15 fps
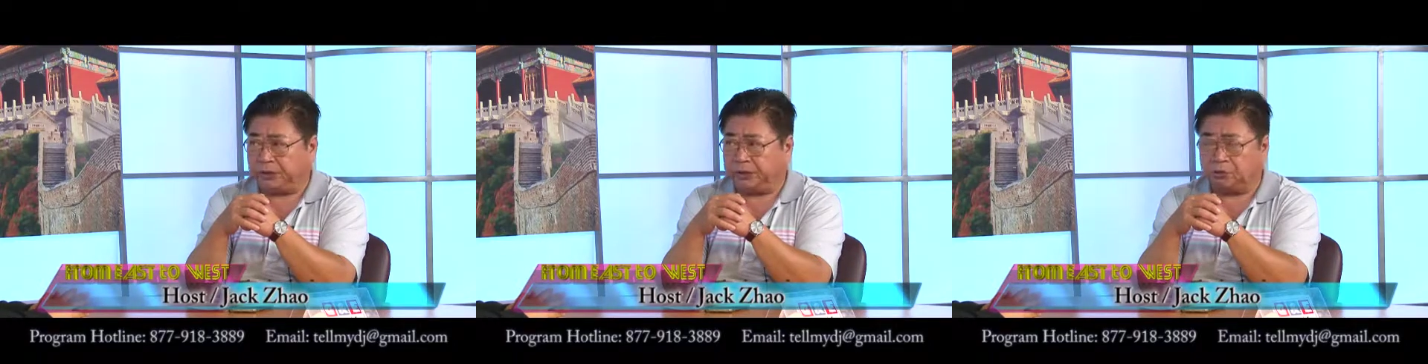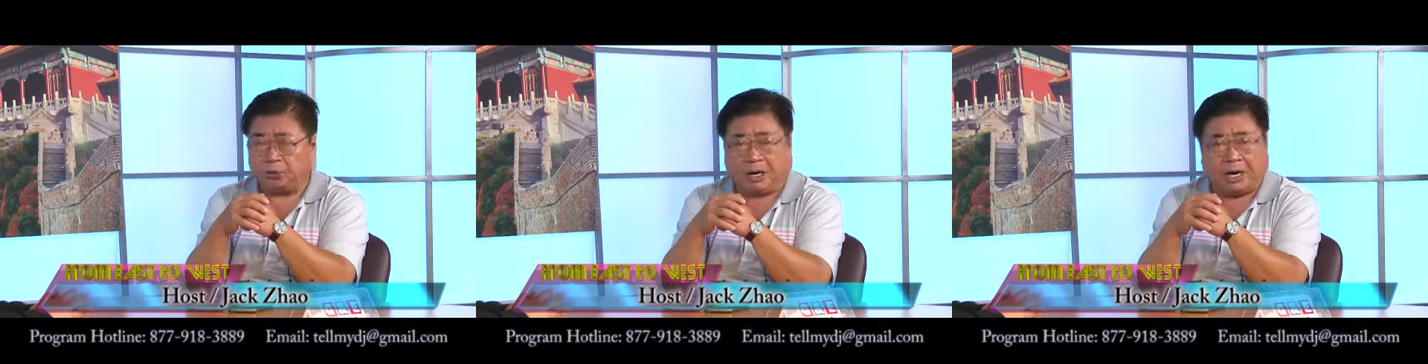
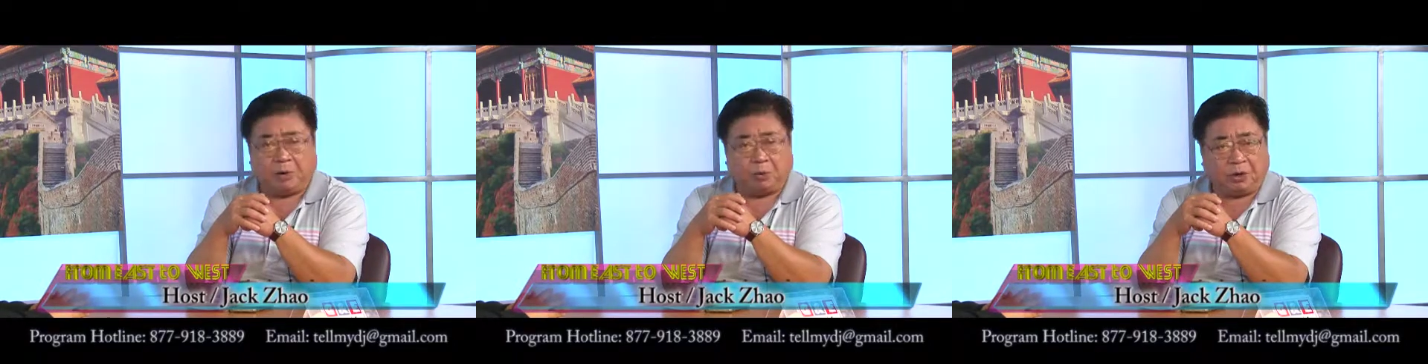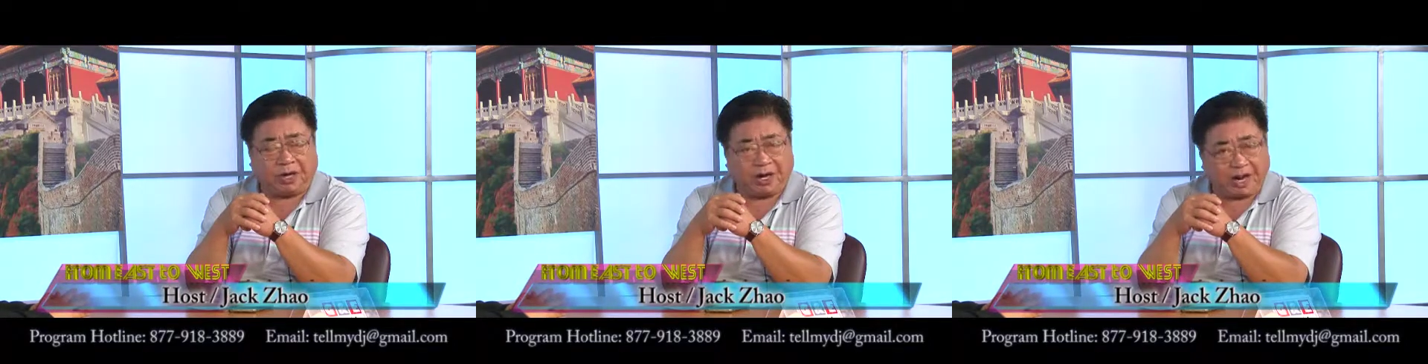That's why
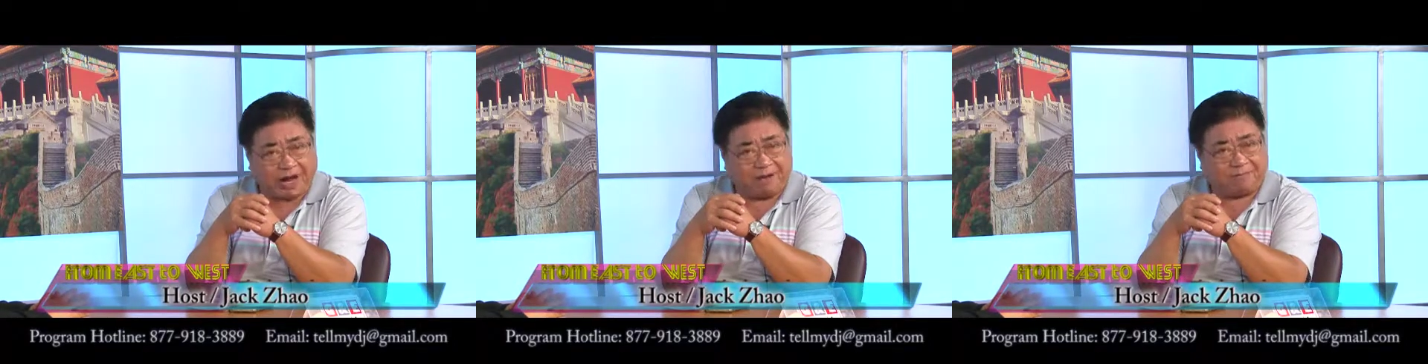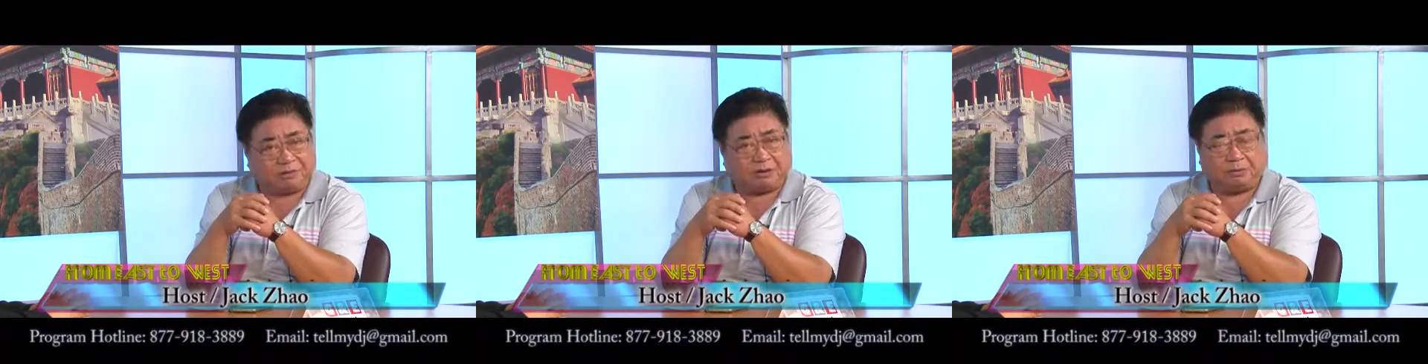we
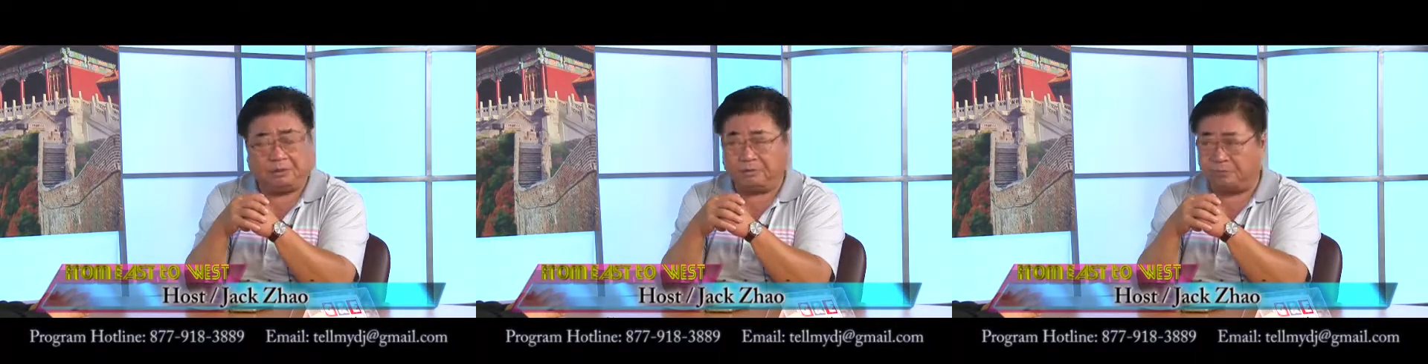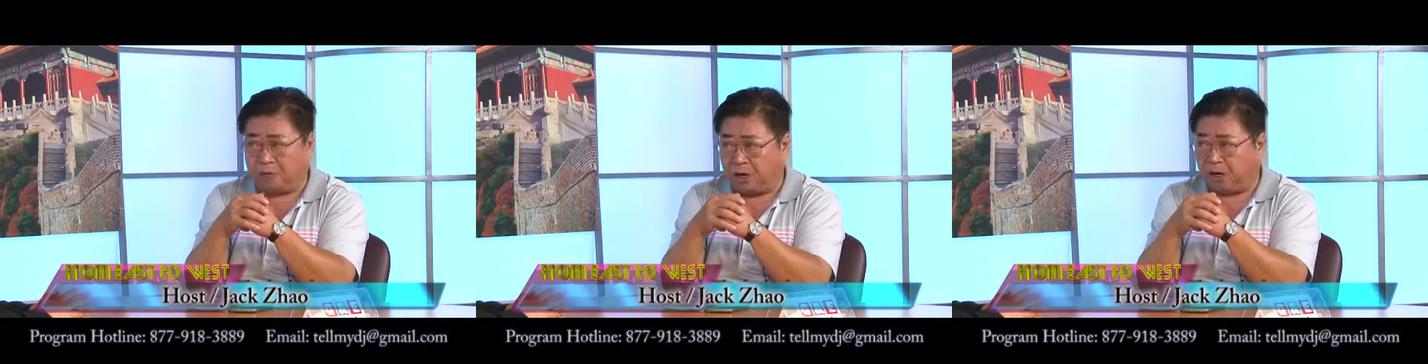have to be
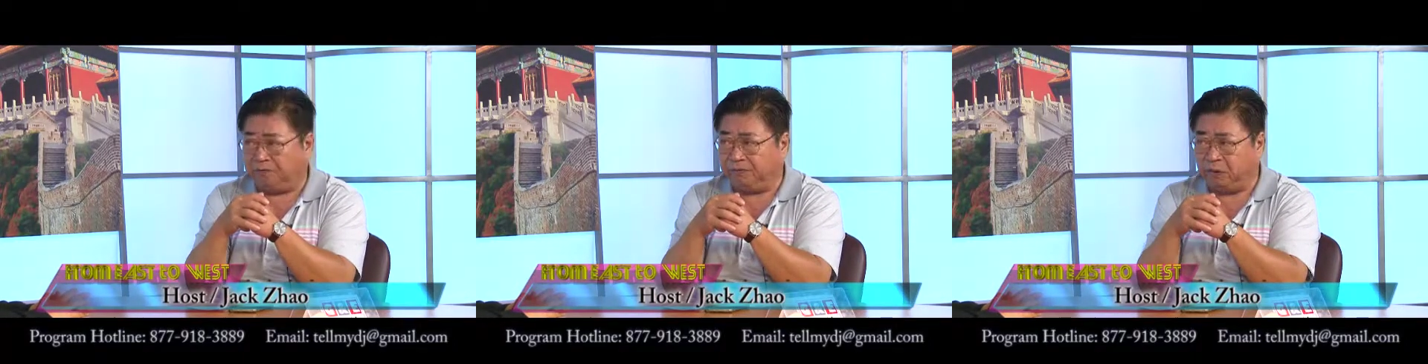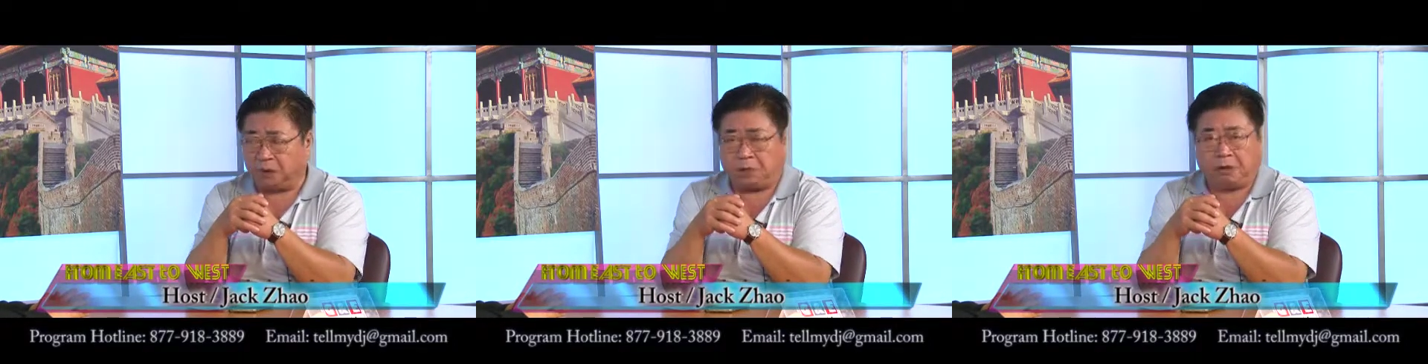more
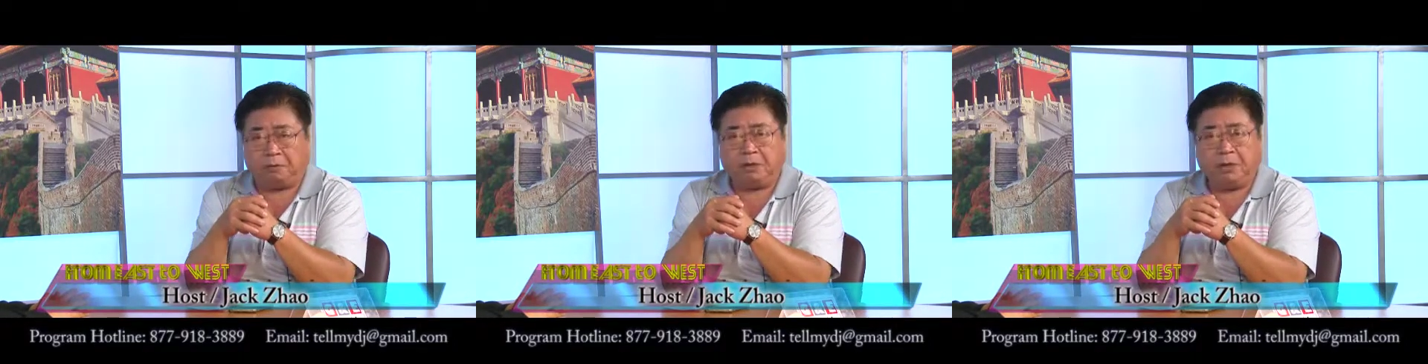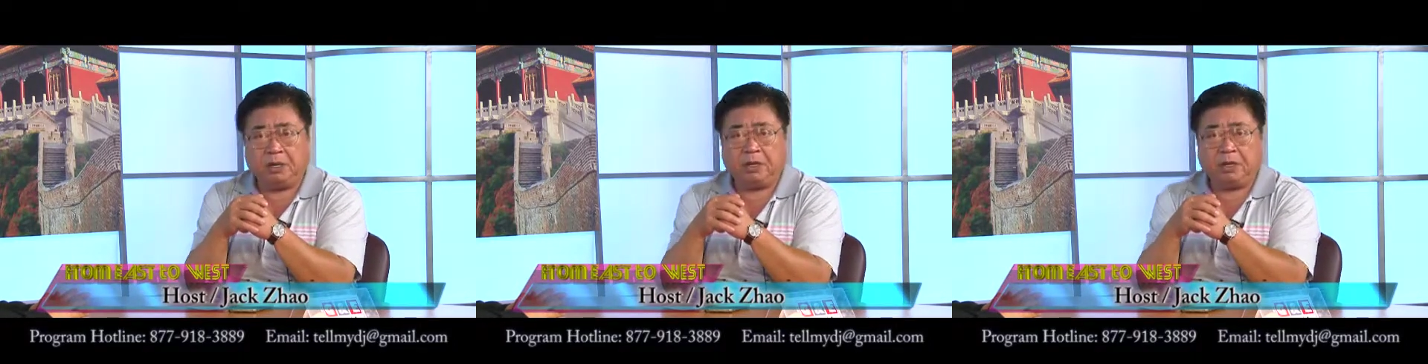vocal,